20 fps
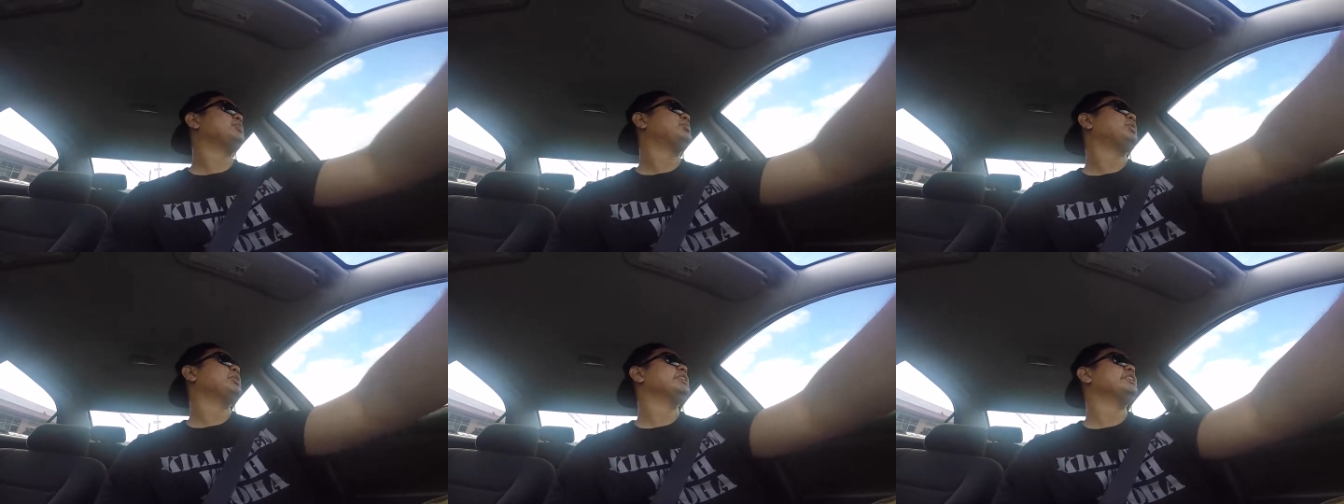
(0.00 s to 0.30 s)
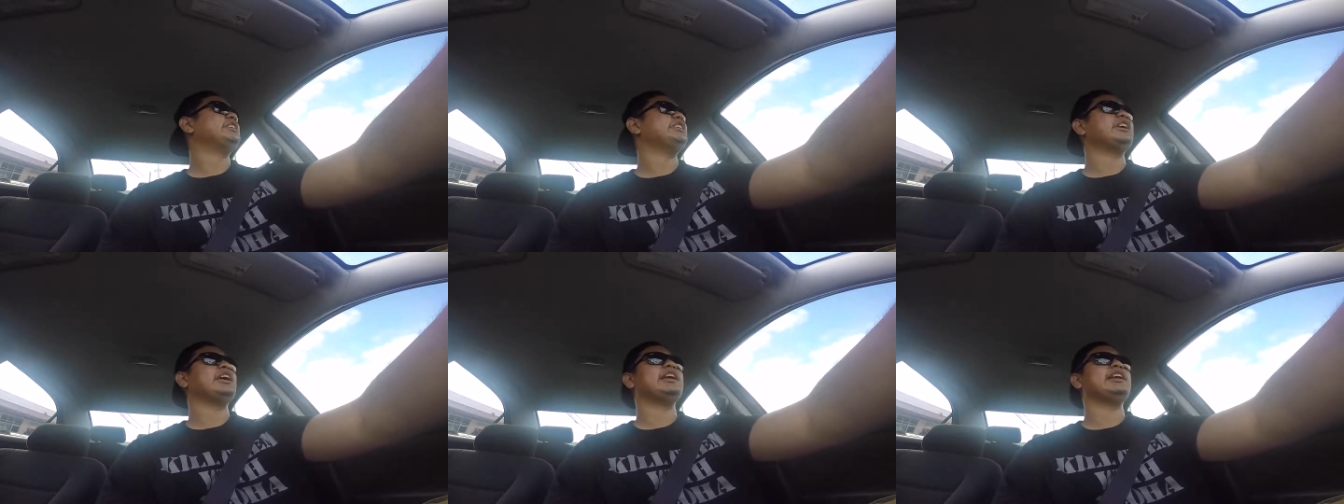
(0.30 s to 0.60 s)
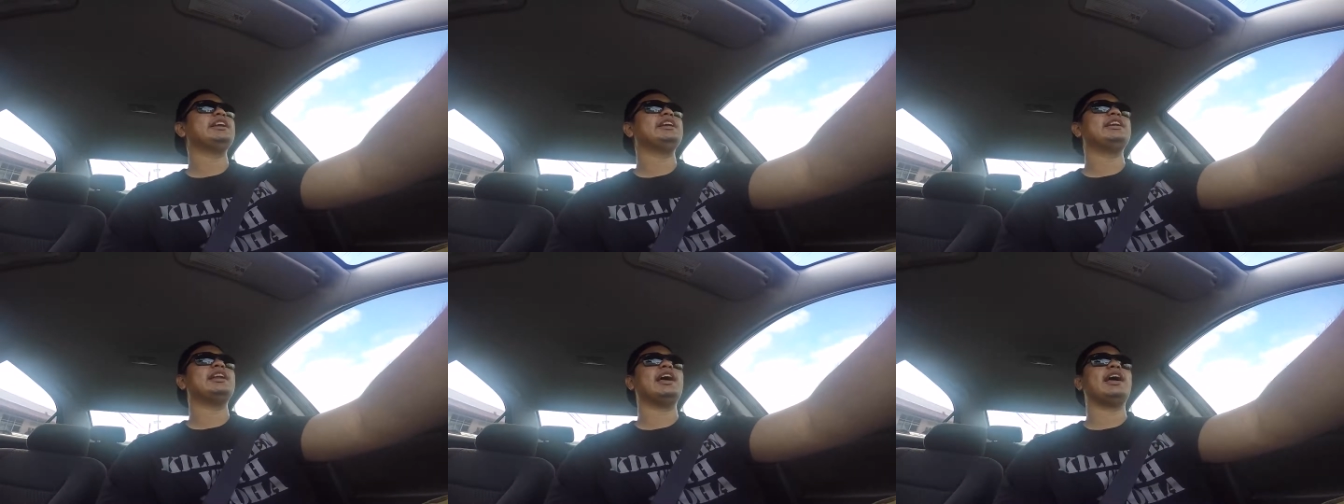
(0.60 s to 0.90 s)

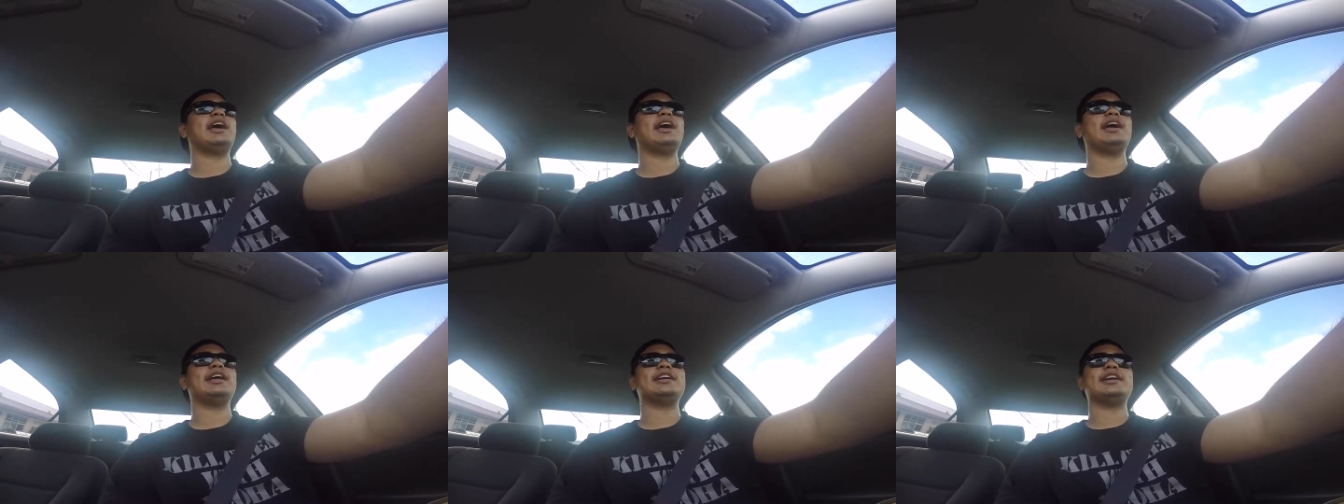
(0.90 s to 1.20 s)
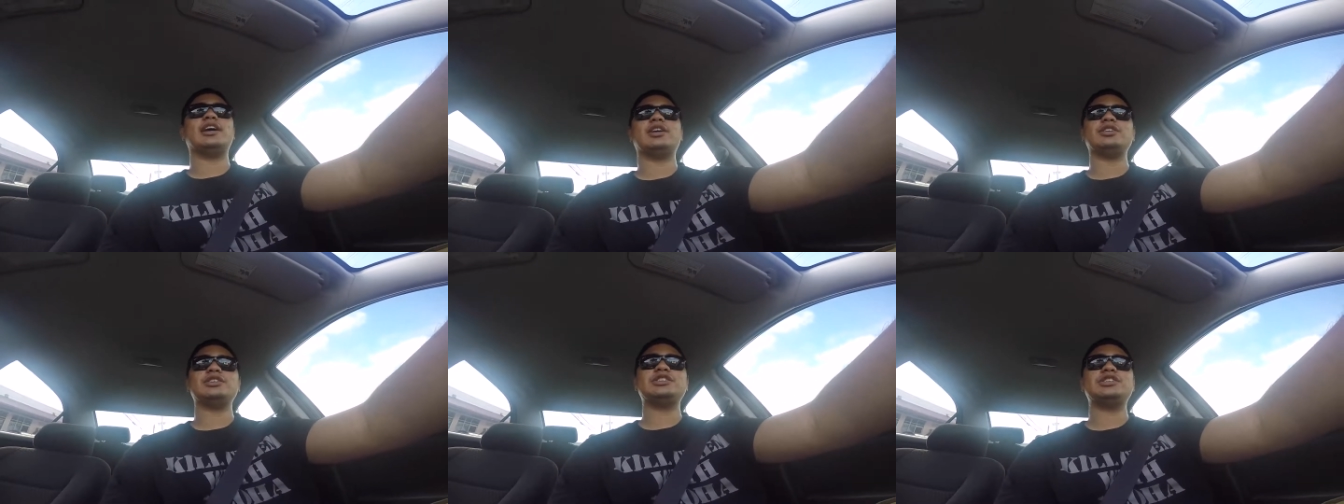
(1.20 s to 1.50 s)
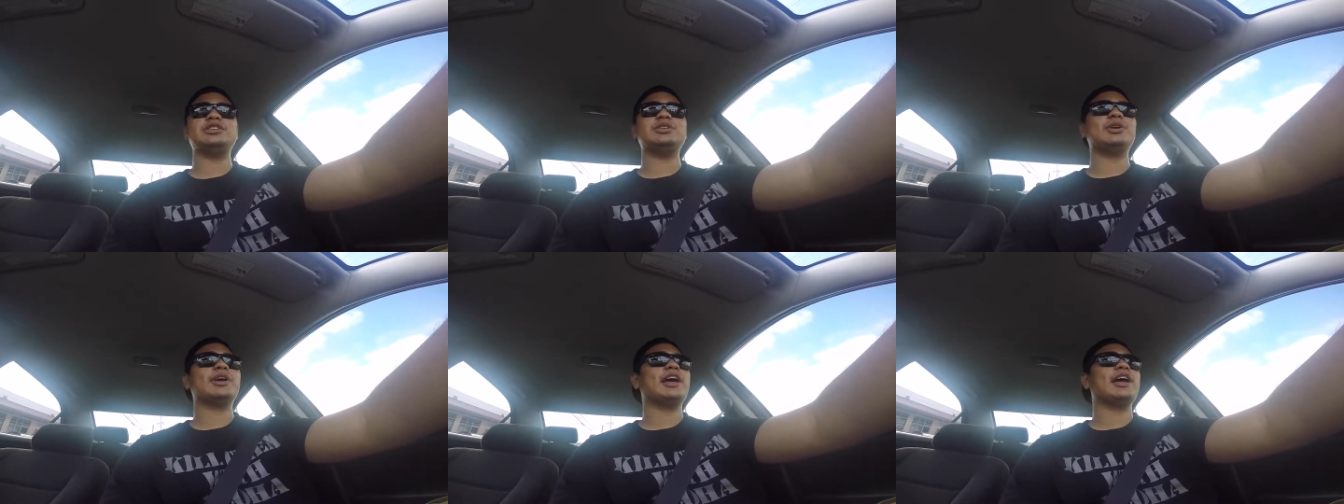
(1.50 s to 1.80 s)
appreciated. And I'll
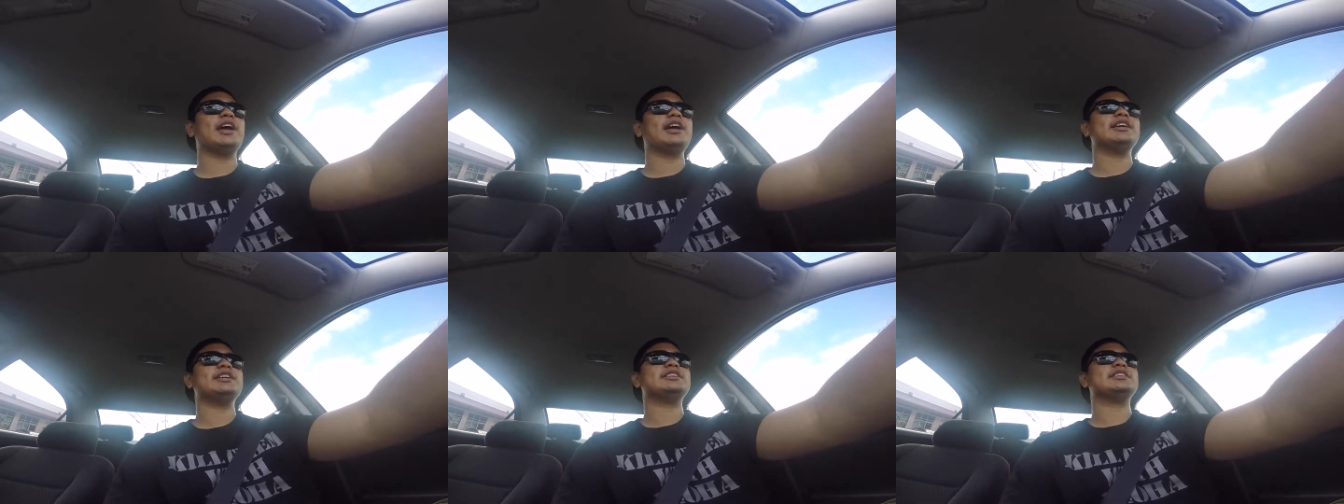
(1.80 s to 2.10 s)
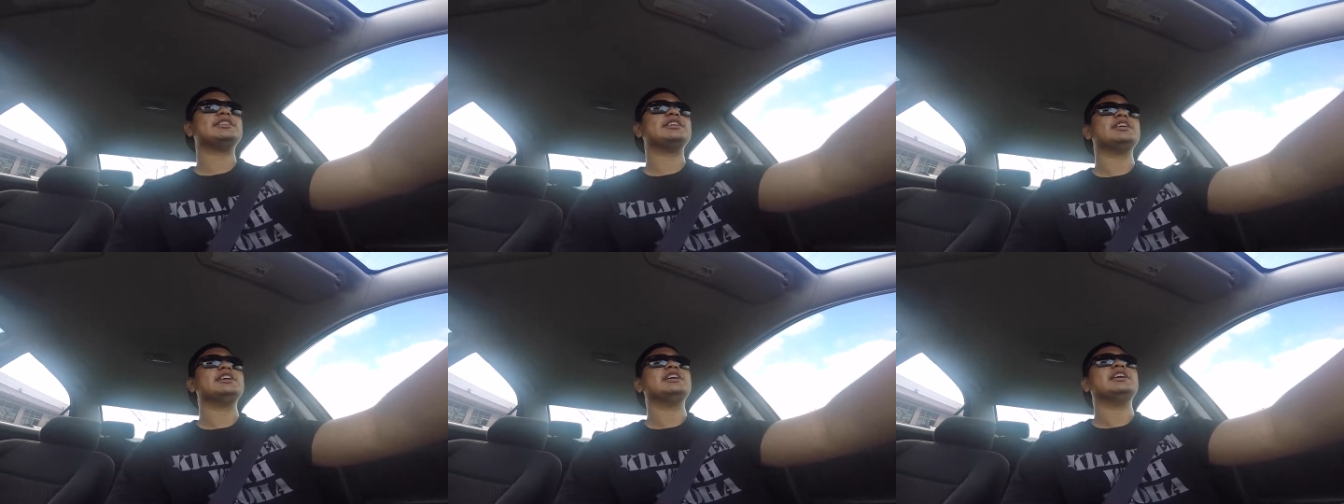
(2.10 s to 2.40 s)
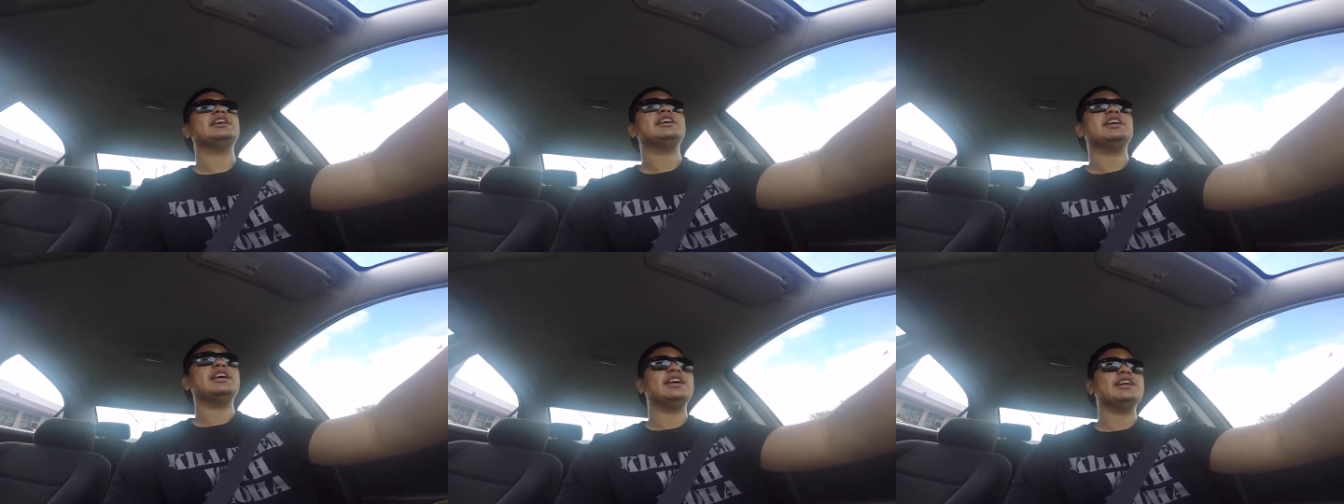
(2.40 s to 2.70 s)
see you guys
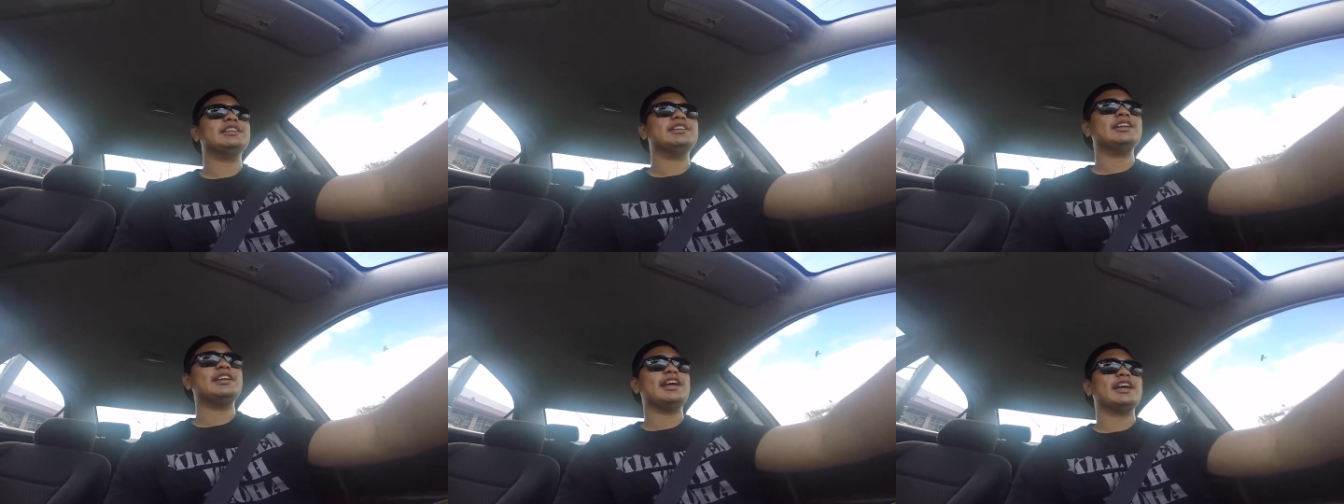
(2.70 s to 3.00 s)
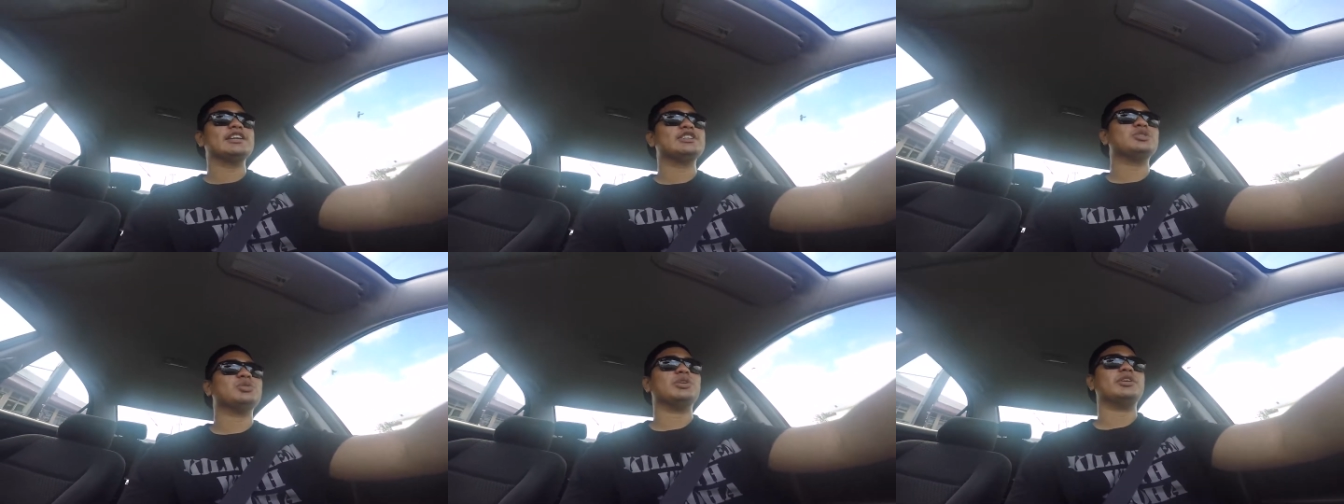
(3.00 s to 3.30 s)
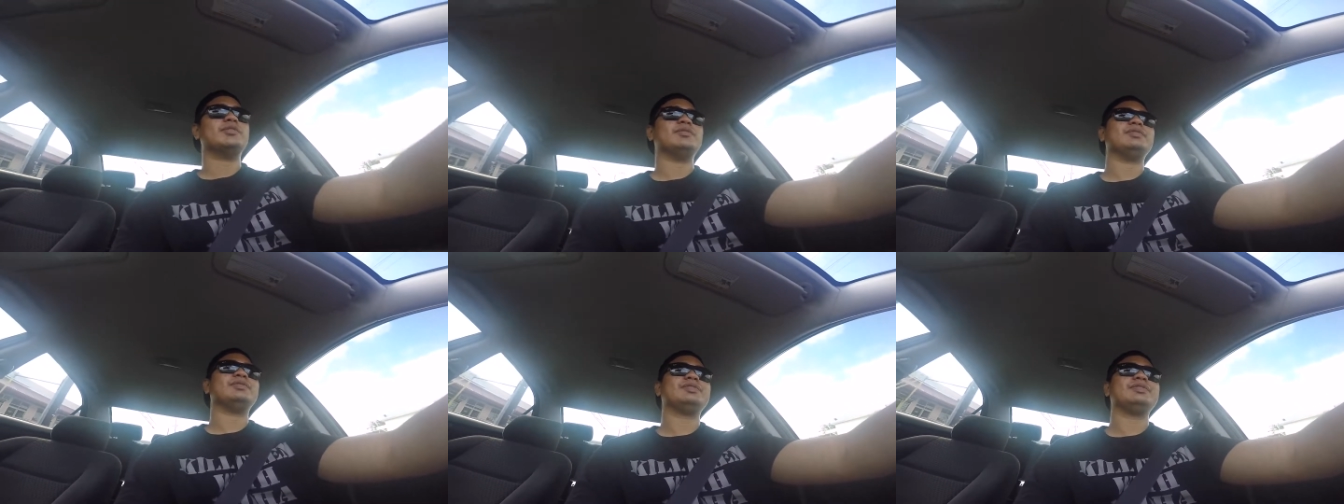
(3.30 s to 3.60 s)
in the next one.